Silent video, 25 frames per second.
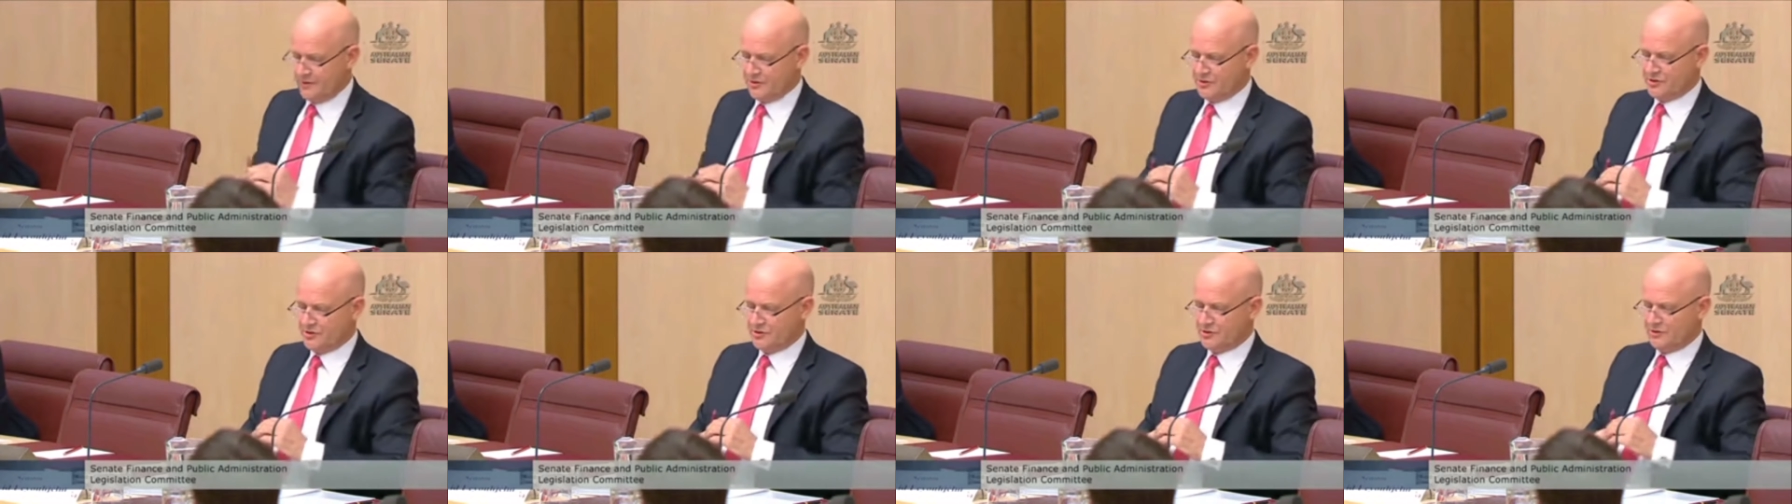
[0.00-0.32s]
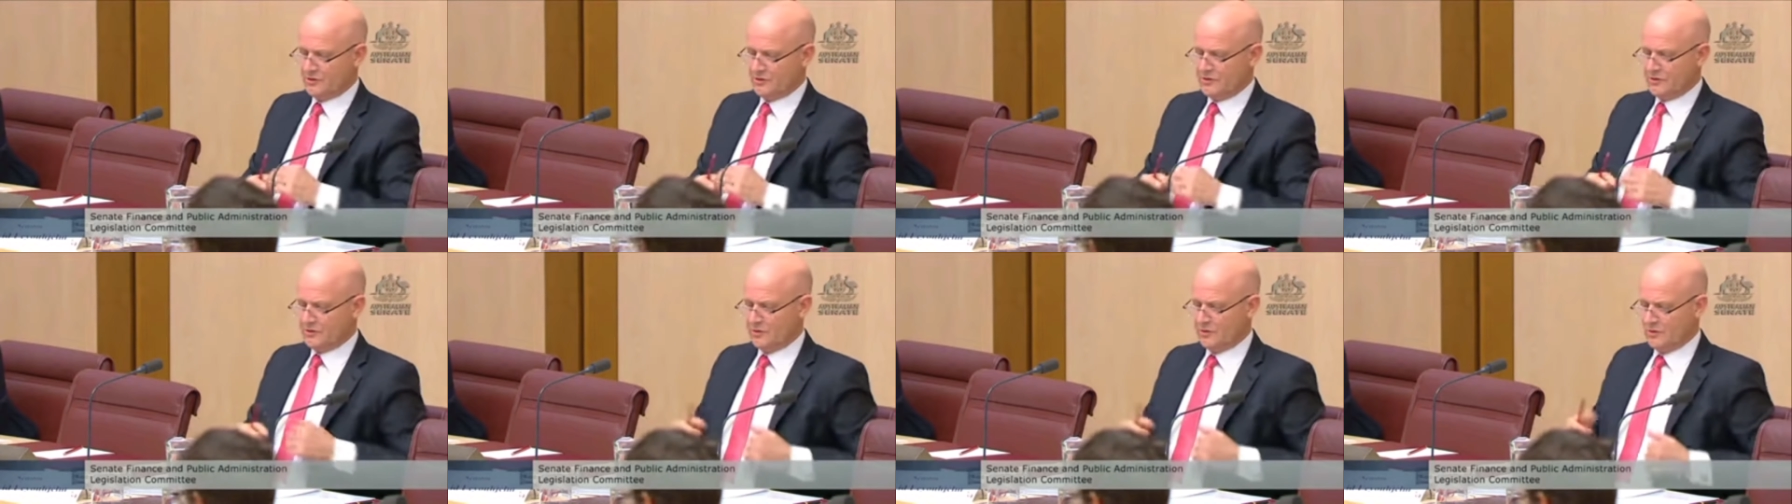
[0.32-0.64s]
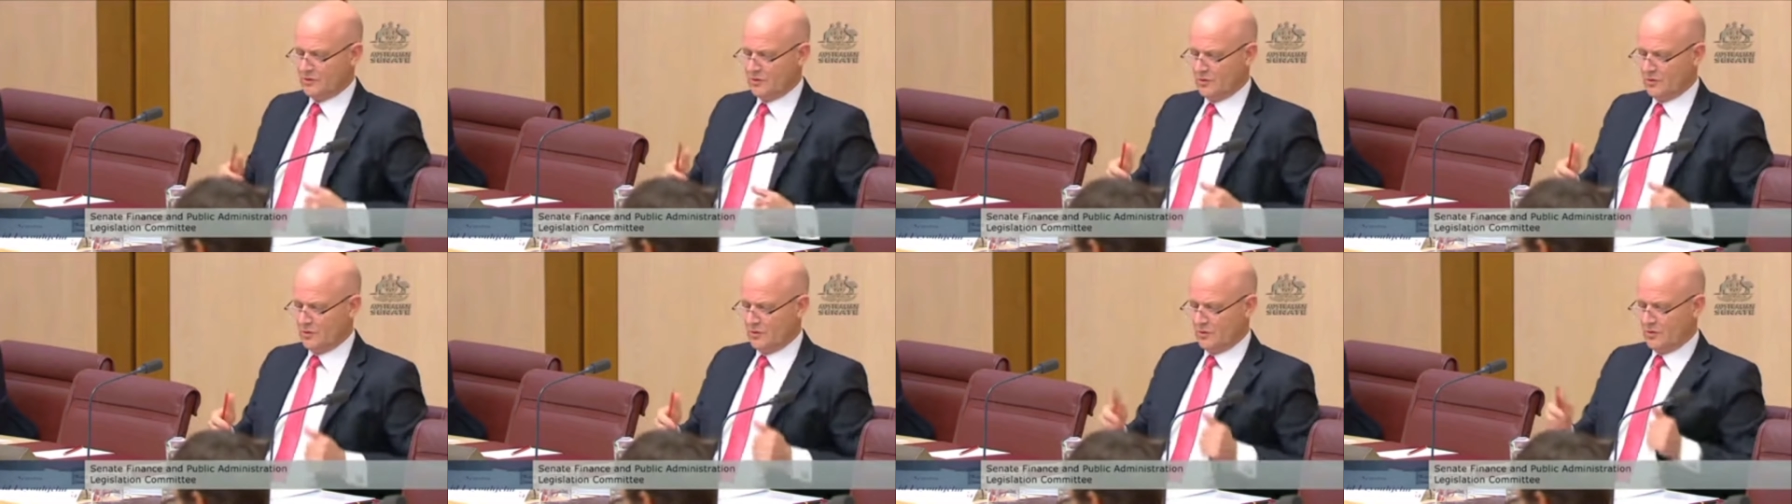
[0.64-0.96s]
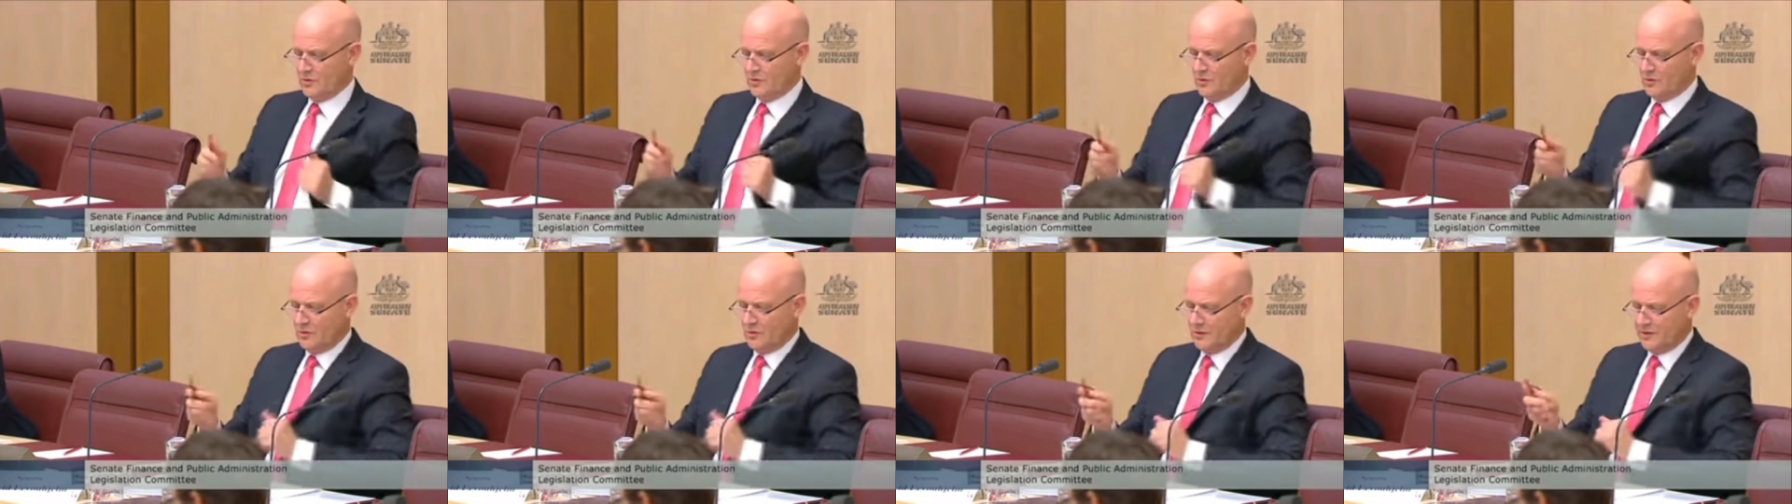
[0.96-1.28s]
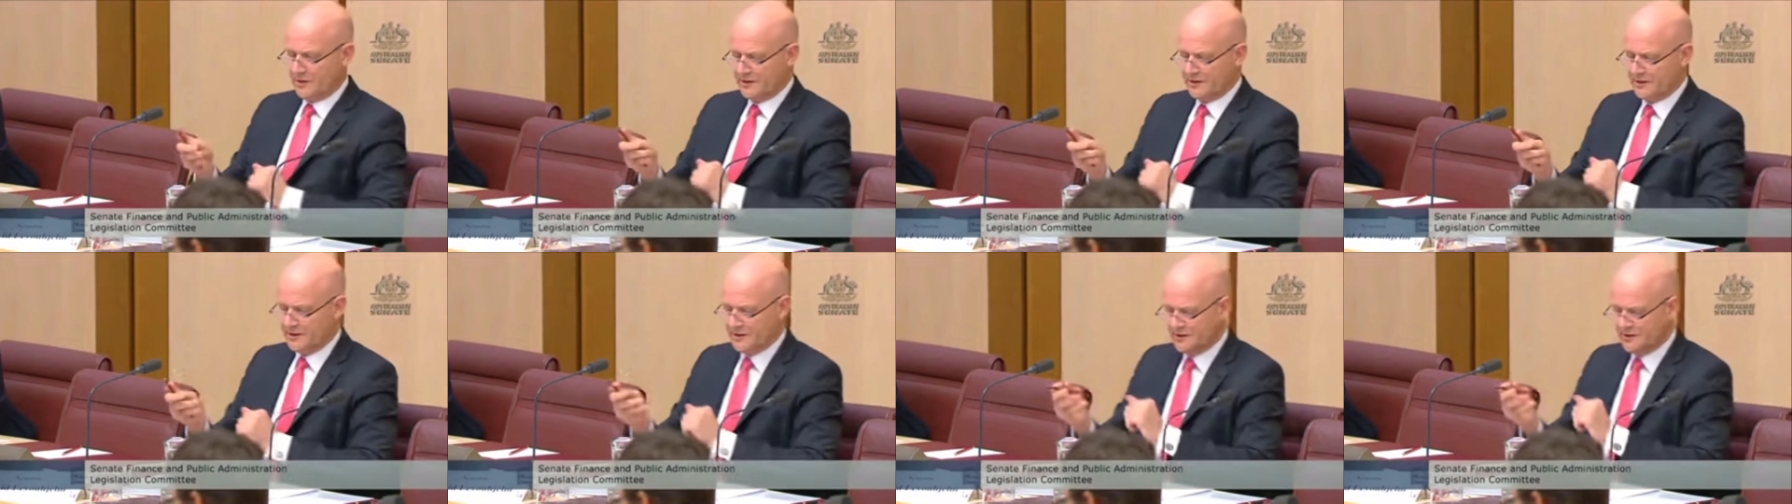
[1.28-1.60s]
issue,
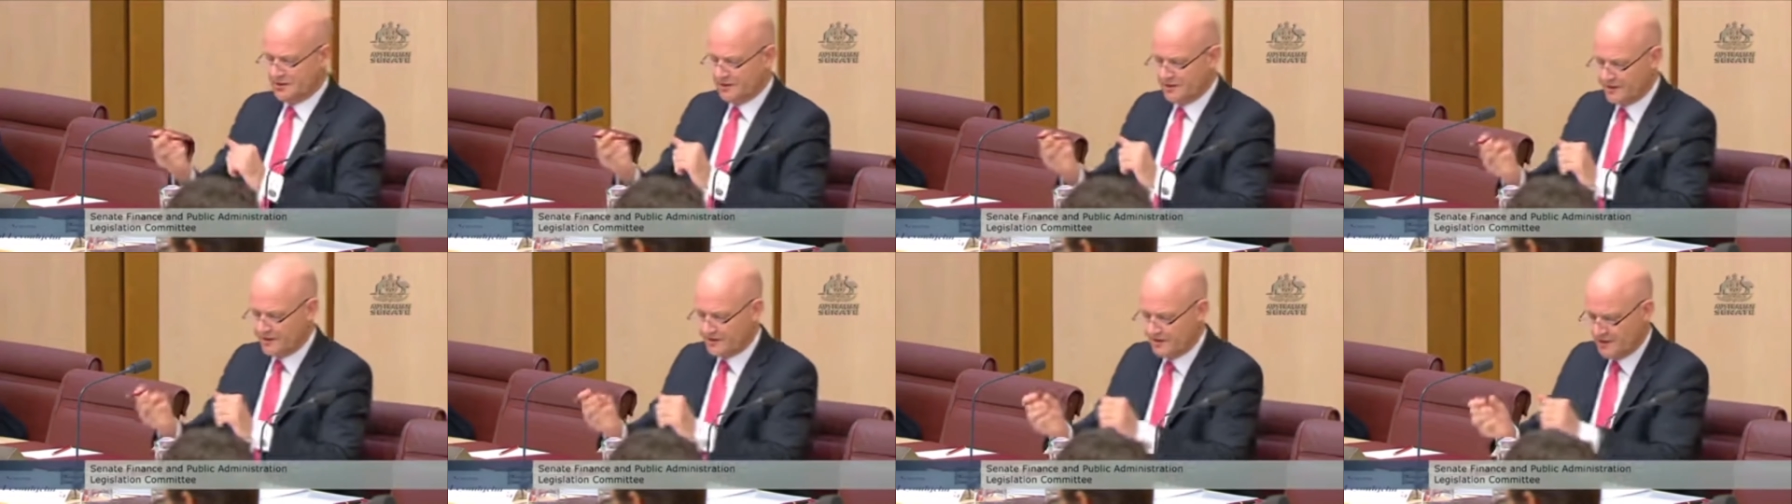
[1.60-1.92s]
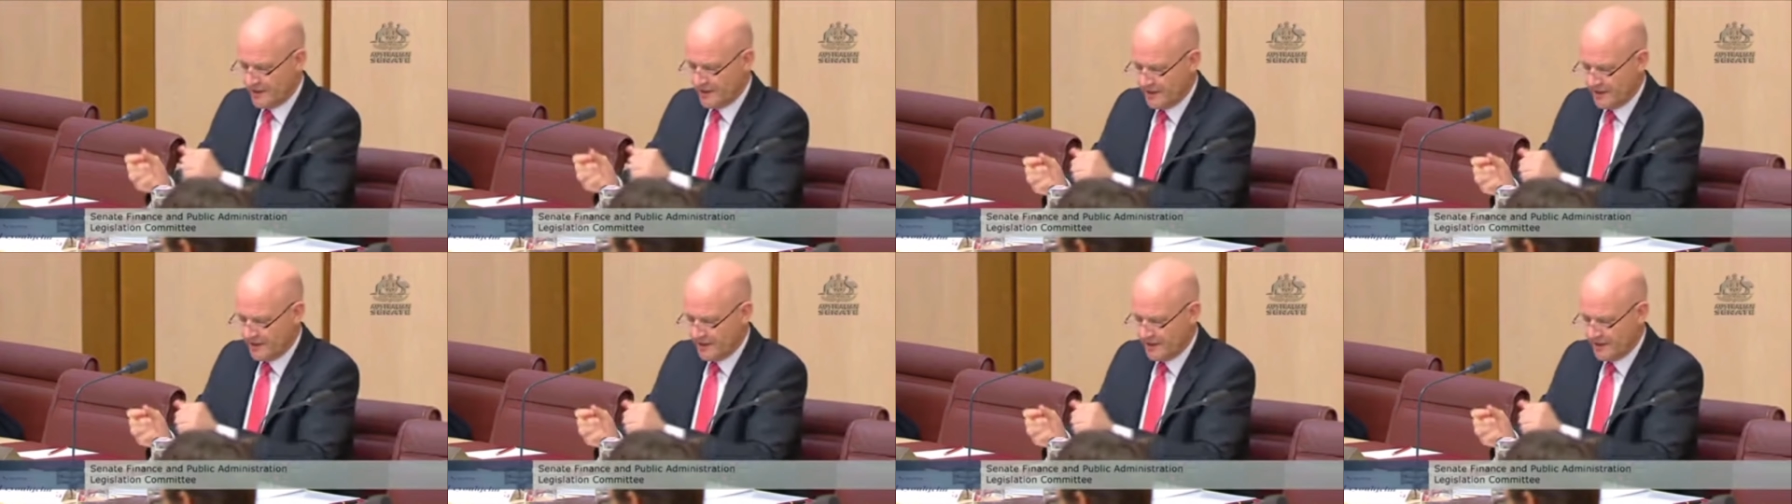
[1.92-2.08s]
what is the